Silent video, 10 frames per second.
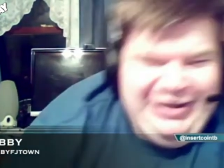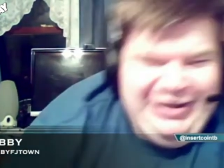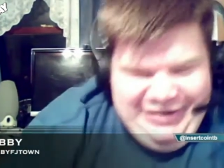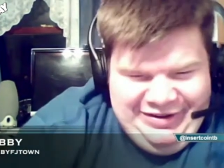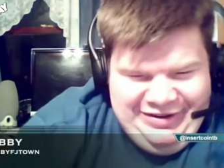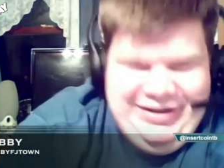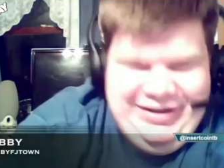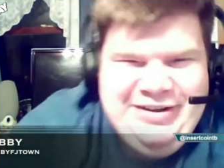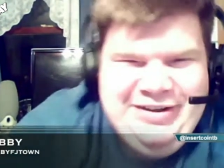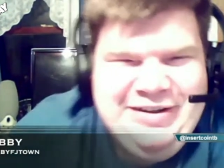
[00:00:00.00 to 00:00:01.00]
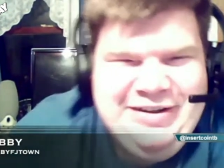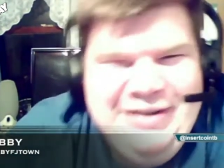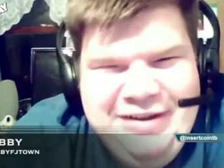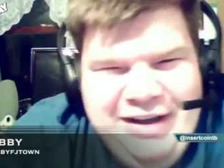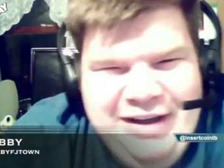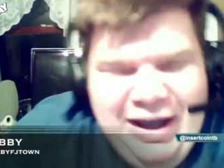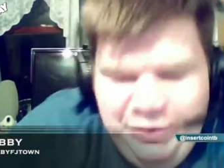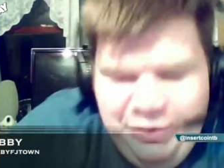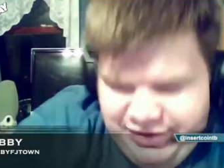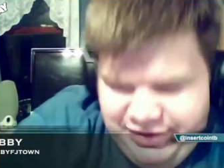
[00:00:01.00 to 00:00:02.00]
yeah. There's only one
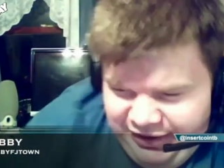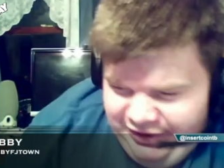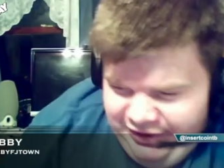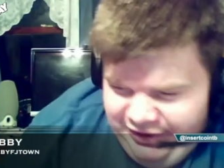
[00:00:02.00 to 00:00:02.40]
was, good.